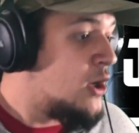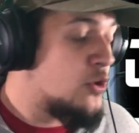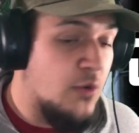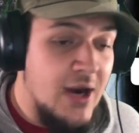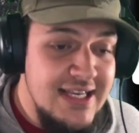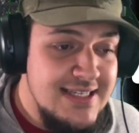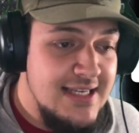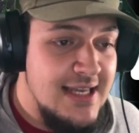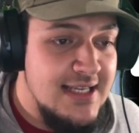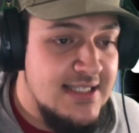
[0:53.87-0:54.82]

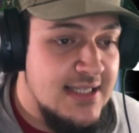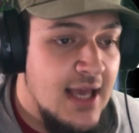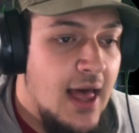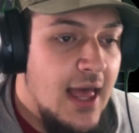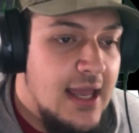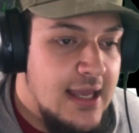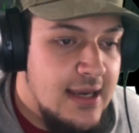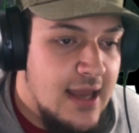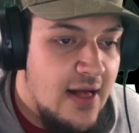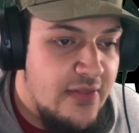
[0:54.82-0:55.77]
Craziness
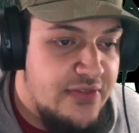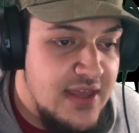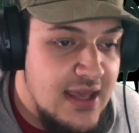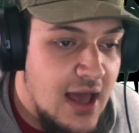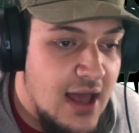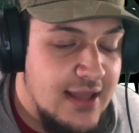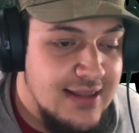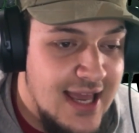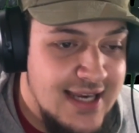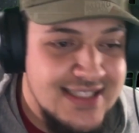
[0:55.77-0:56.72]
in the
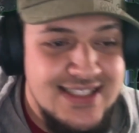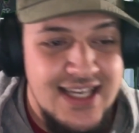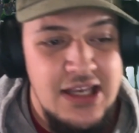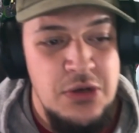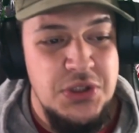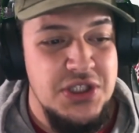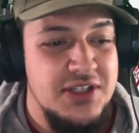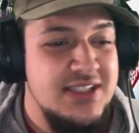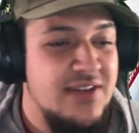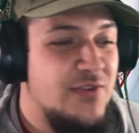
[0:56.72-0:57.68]
Atlantic City, New
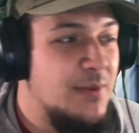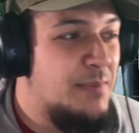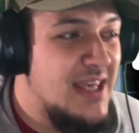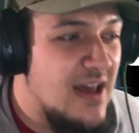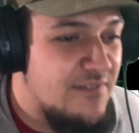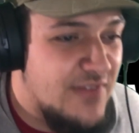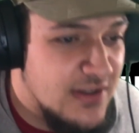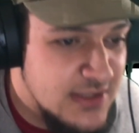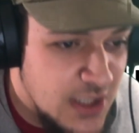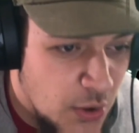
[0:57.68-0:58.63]
Jersey for the
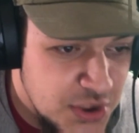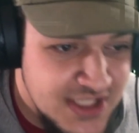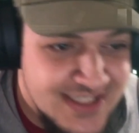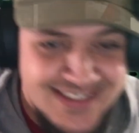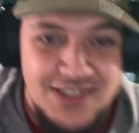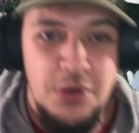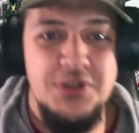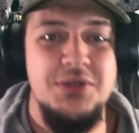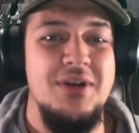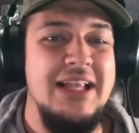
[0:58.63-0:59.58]
PFL and the Ocean Casino
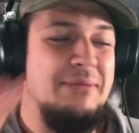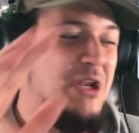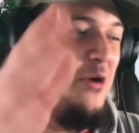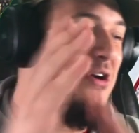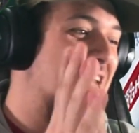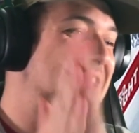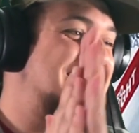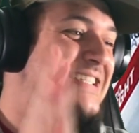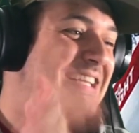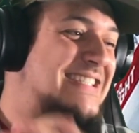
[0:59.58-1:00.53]
Resort. Let me know your
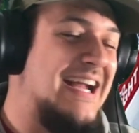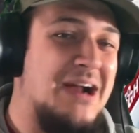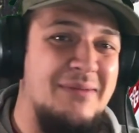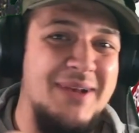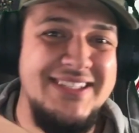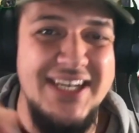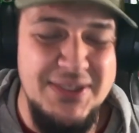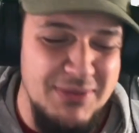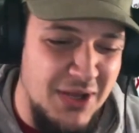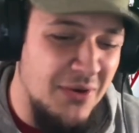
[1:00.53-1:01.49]
guys' thoughts in that comment
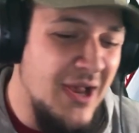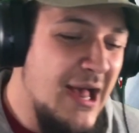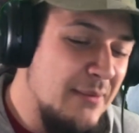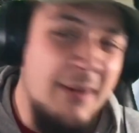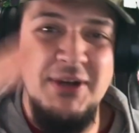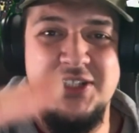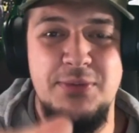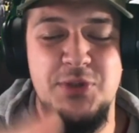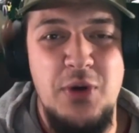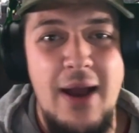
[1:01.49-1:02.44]
section below. Remember to
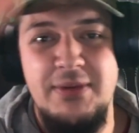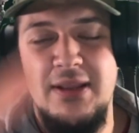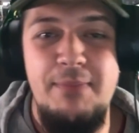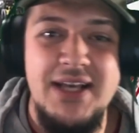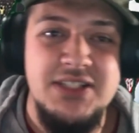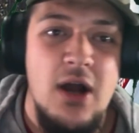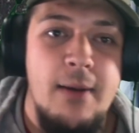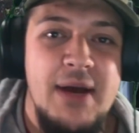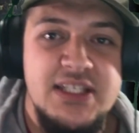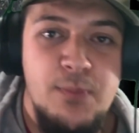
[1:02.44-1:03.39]
subscribe to the Best
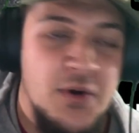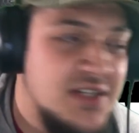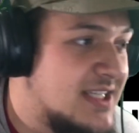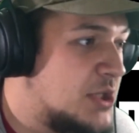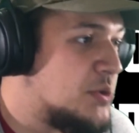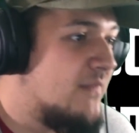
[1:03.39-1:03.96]
Combat Sports Central